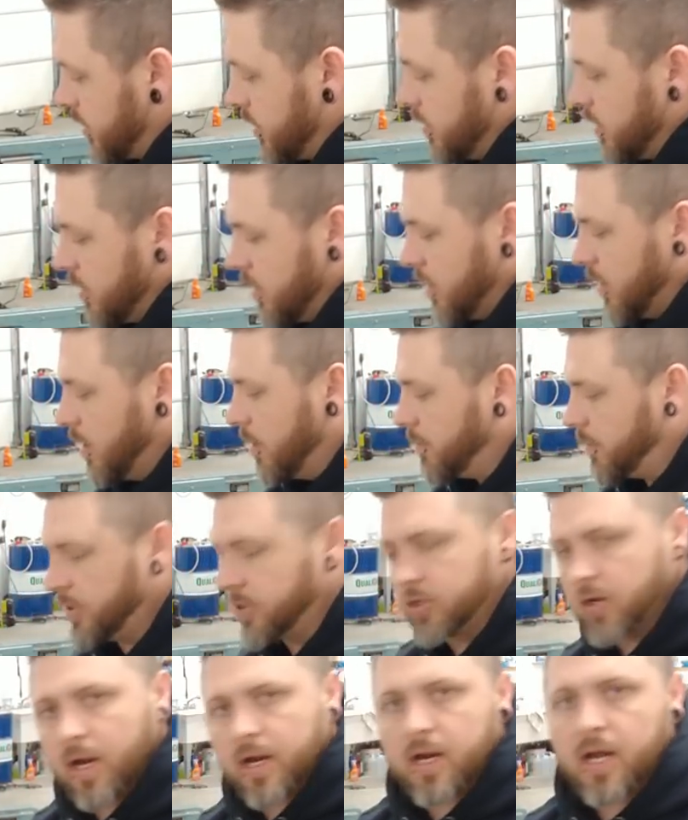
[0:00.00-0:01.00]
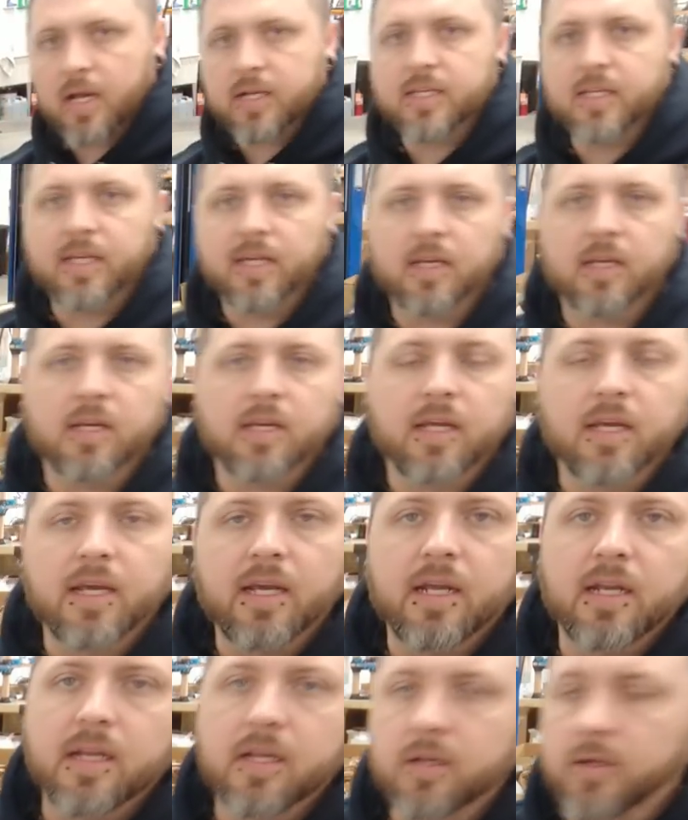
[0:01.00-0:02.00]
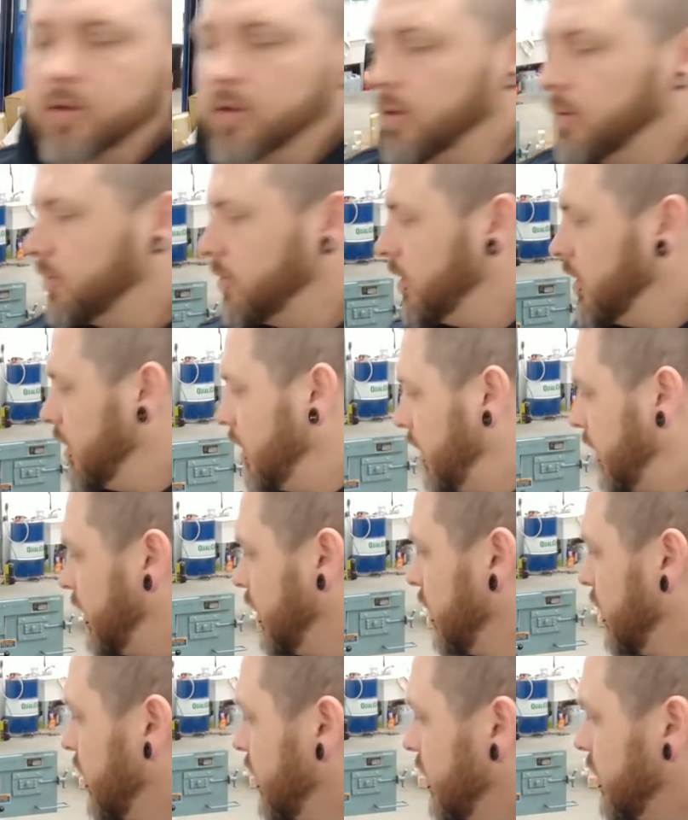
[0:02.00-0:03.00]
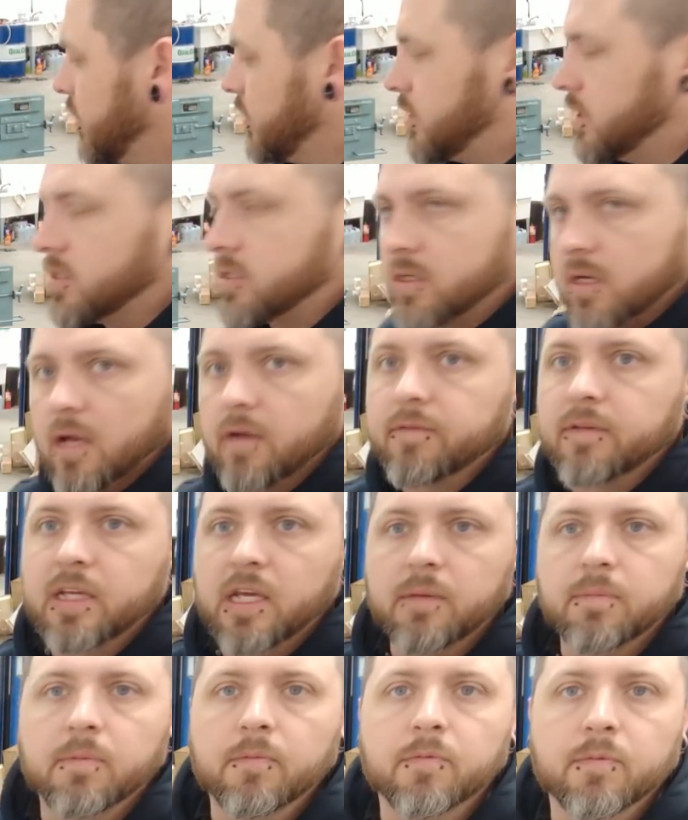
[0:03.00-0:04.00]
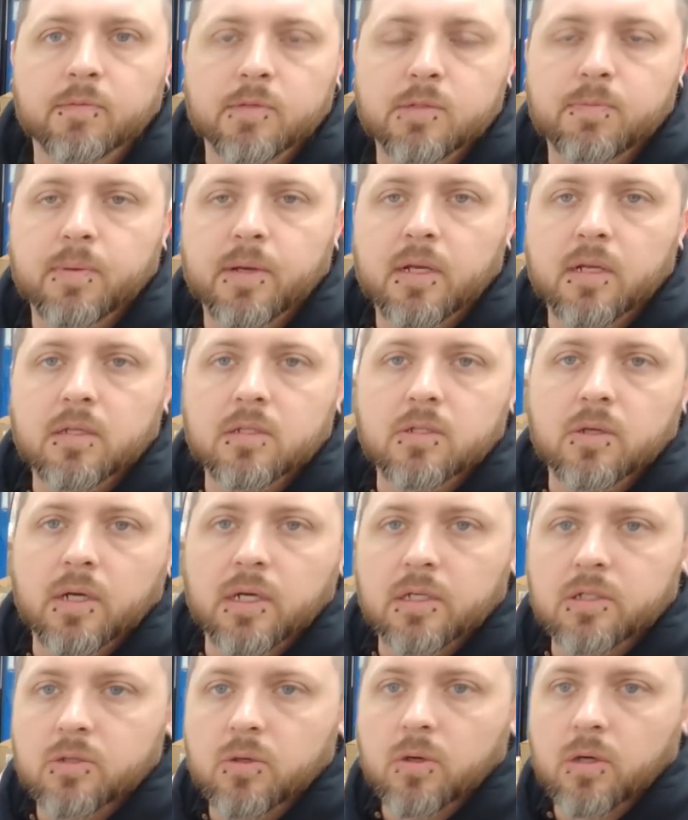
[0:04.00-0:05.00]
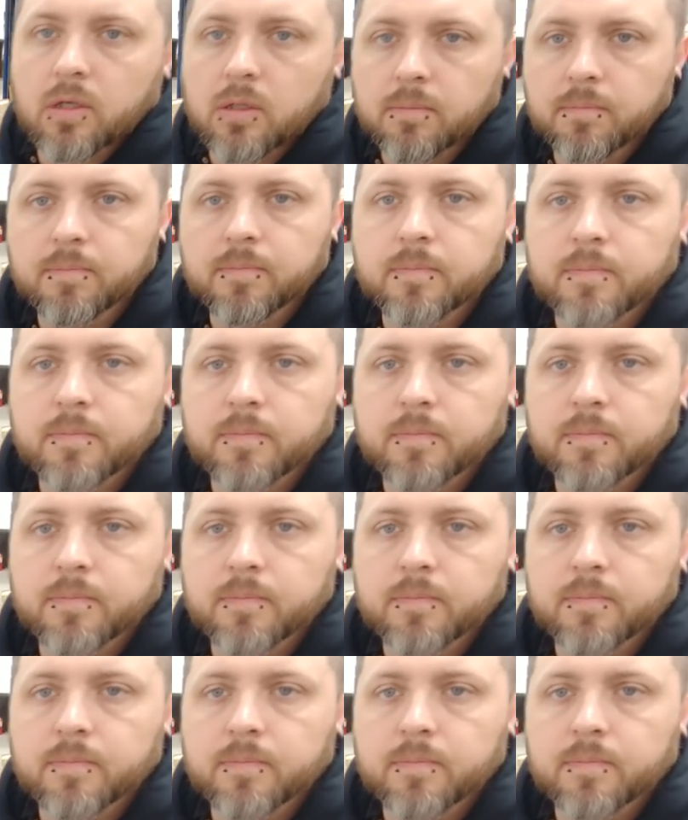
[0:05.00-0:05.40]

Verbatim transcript: I'm going to try not to get any heat into them really, just enough to keep them from spinning so I can torque them.